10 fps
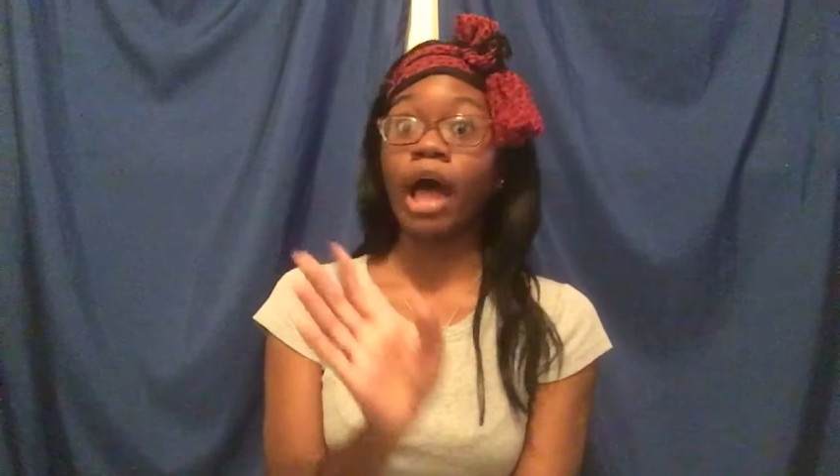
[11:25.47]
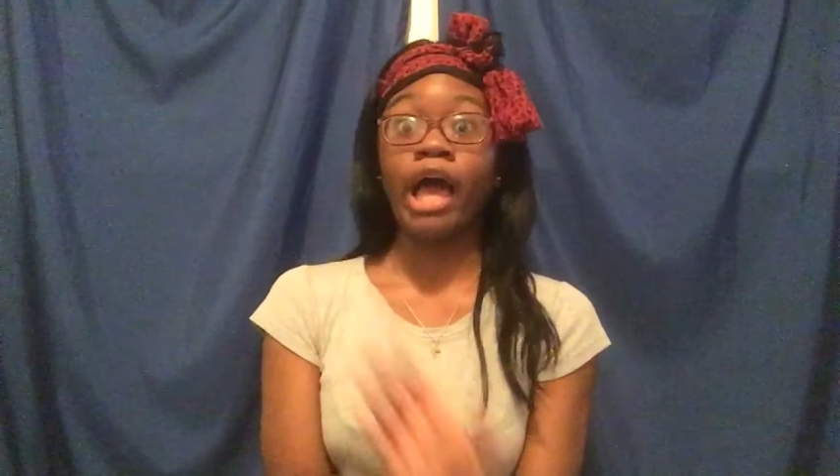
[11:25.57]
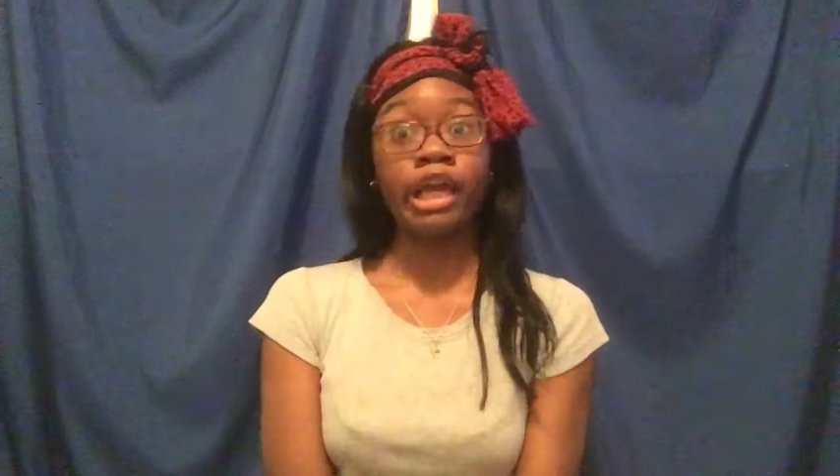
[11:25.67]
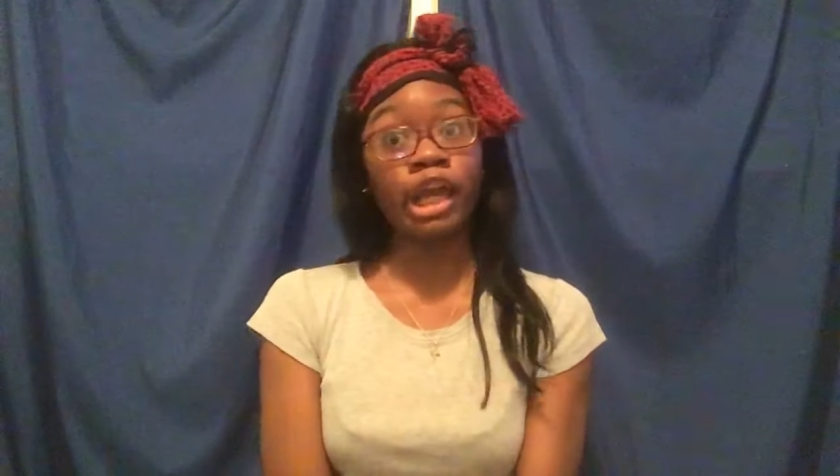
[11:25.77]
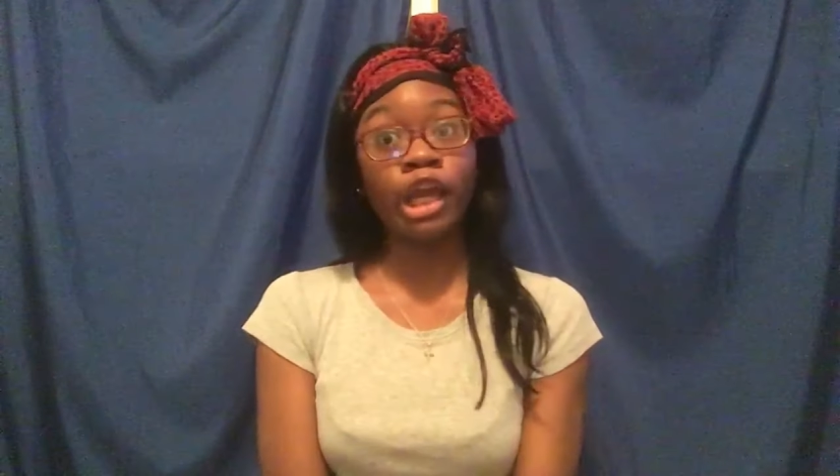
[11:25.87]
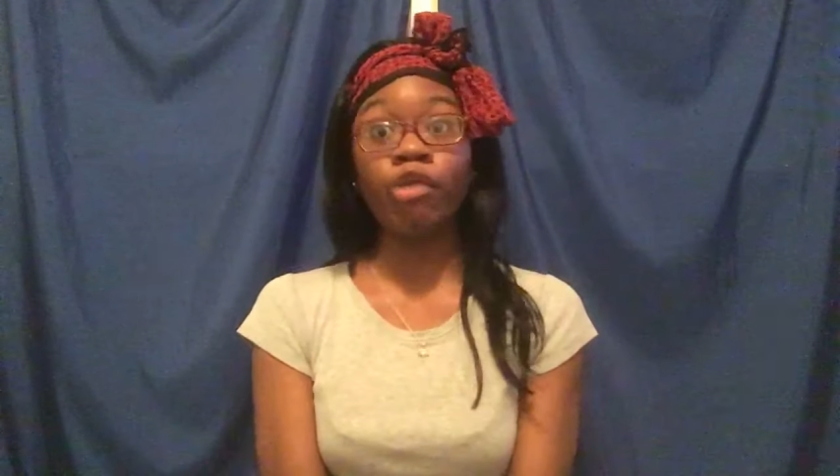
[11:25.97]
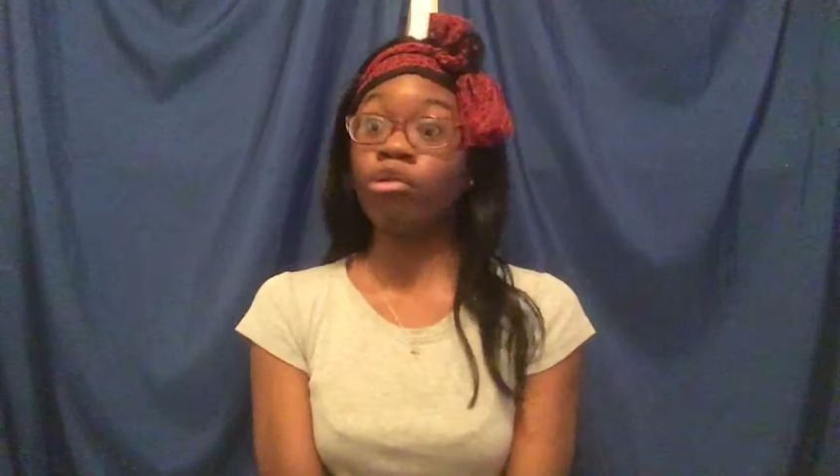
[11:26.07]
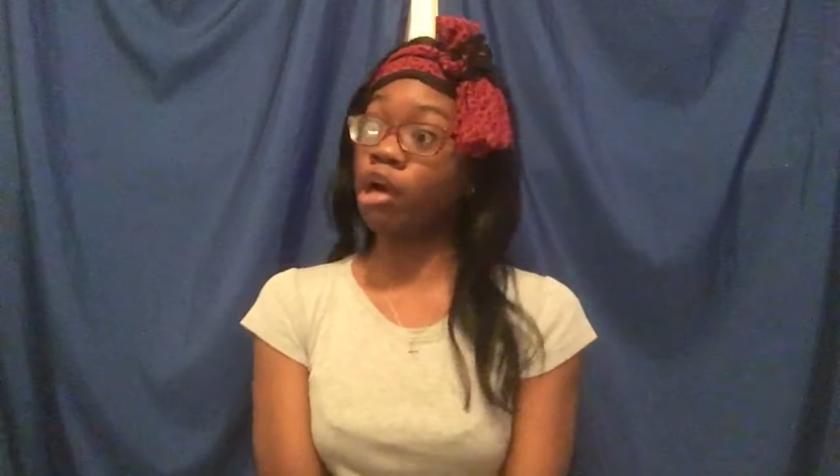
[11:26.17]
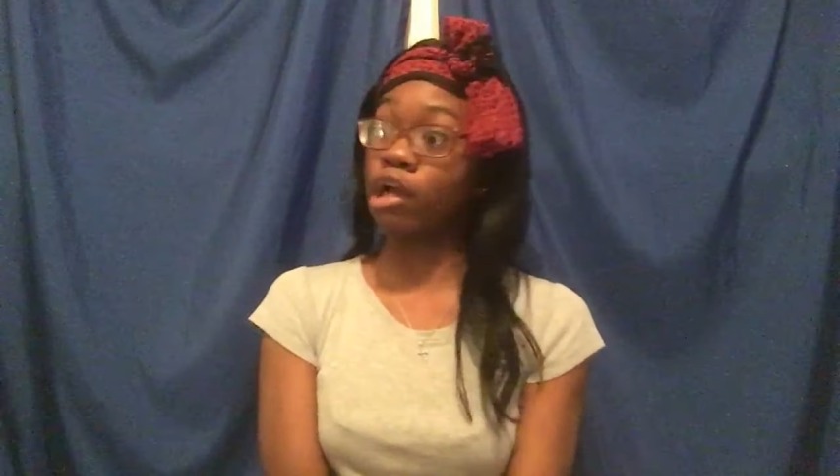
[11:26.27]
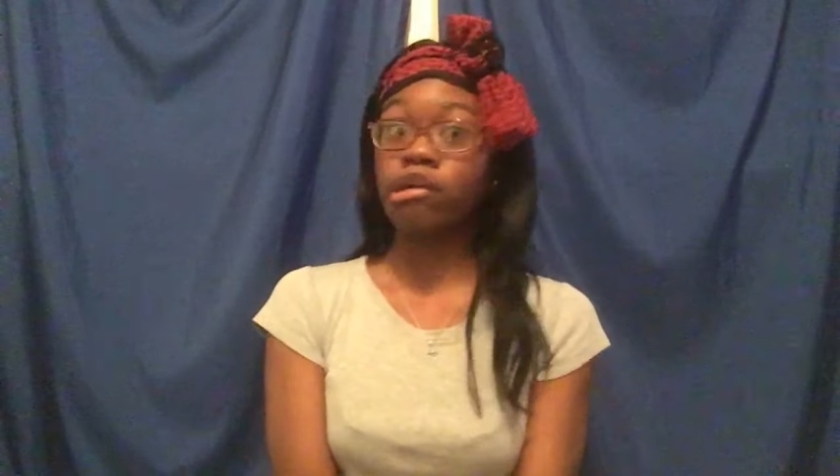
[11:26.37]
Like, he
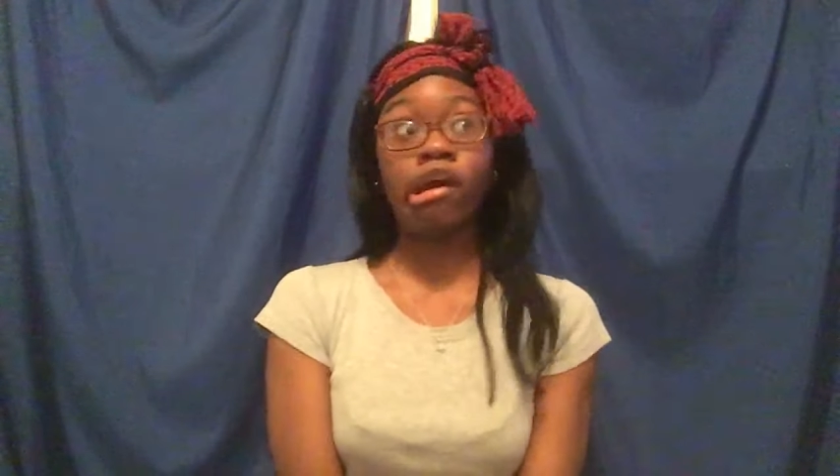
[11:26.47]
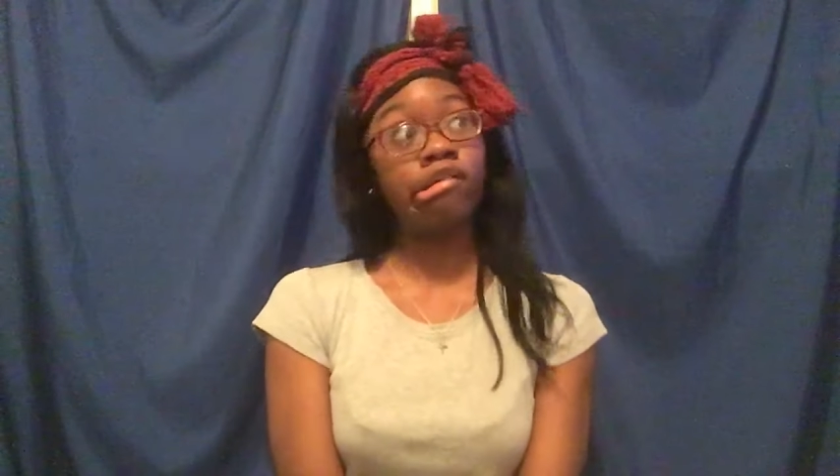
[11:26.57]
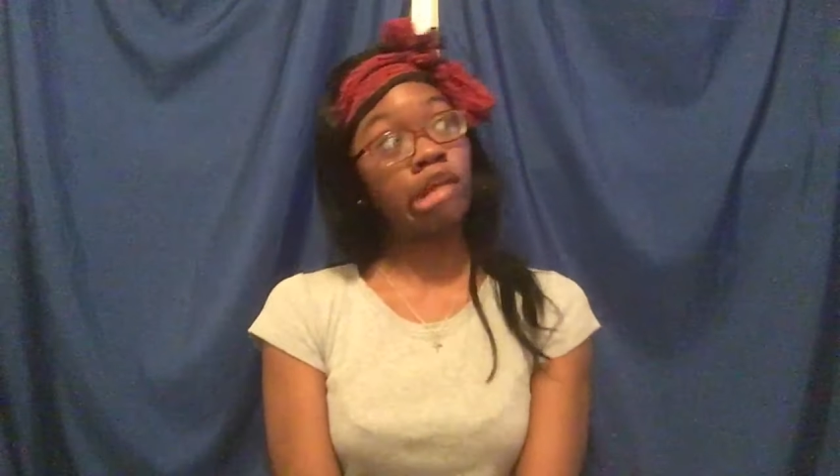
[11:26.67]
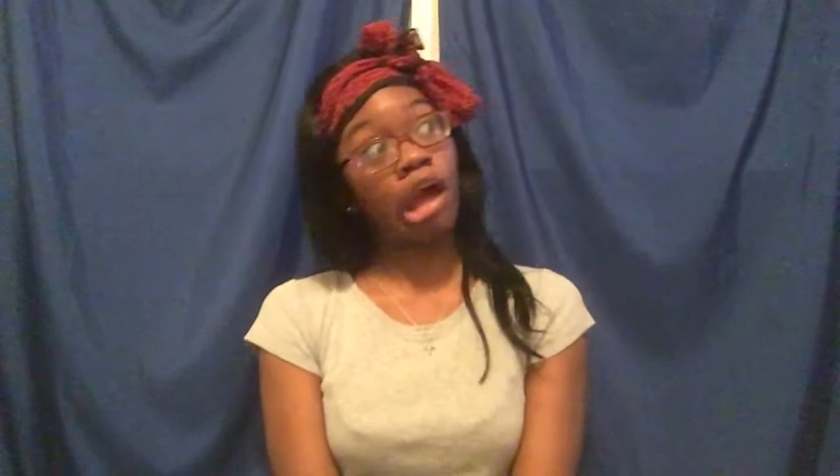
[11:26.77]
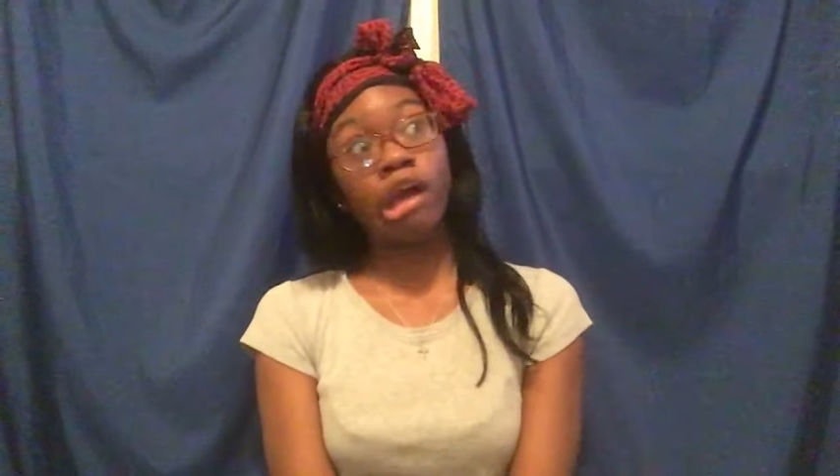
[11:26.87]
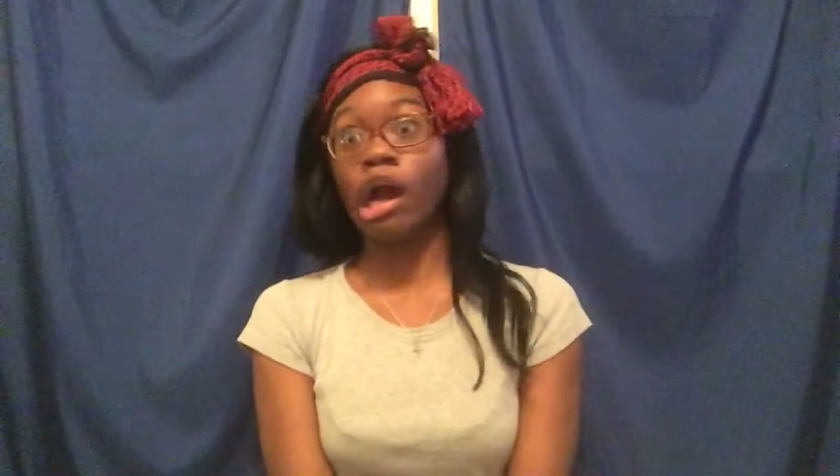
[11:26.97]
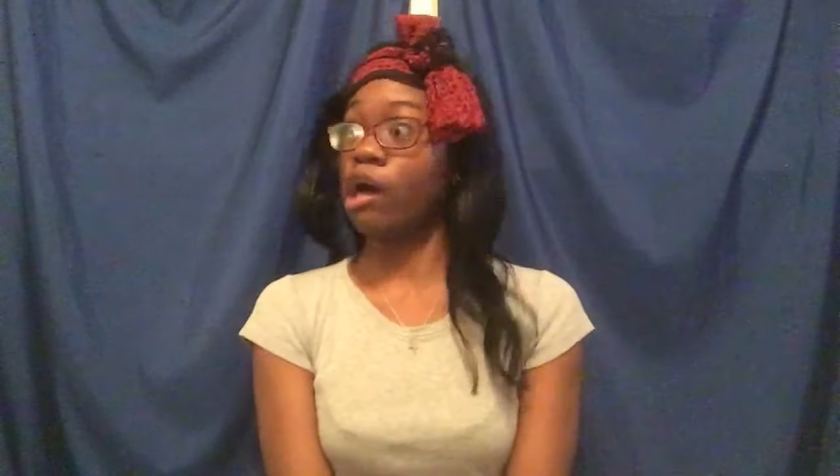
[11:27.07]
really think